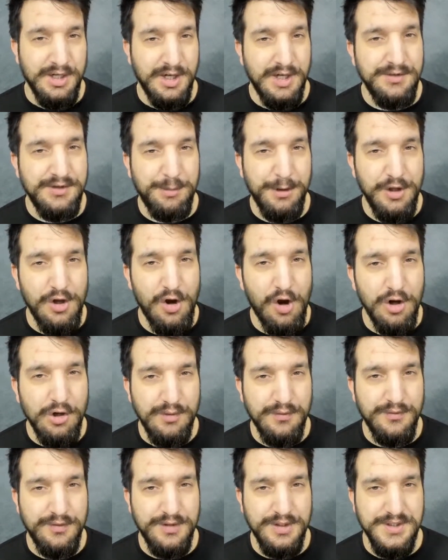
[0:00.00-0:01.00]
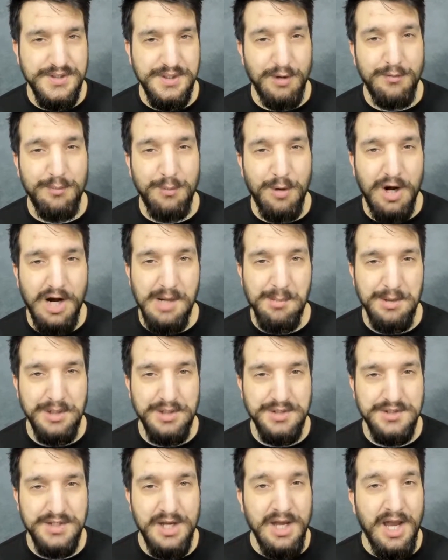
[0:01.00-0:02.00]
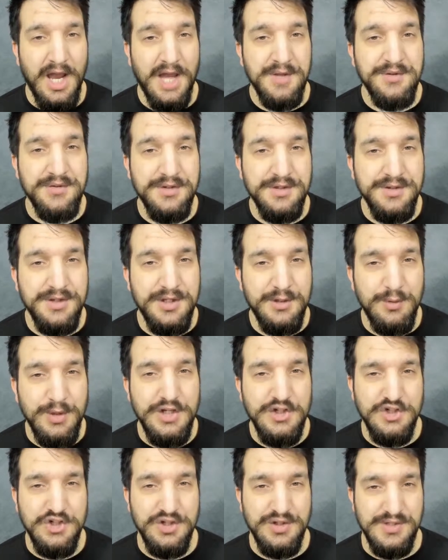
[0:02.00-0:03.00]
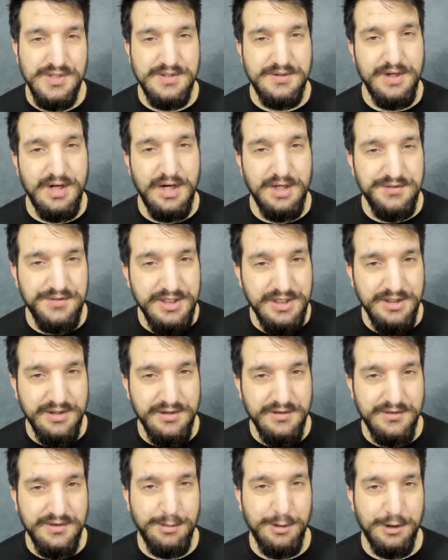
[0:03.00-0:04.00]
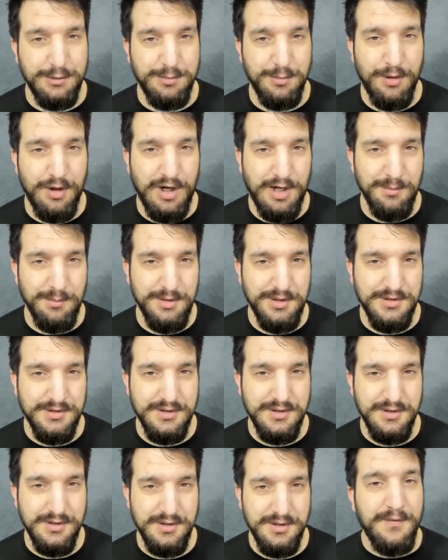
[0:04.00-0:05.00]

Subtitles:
in the biographies of Muhammad and the narrations, the hadith about Muhammad.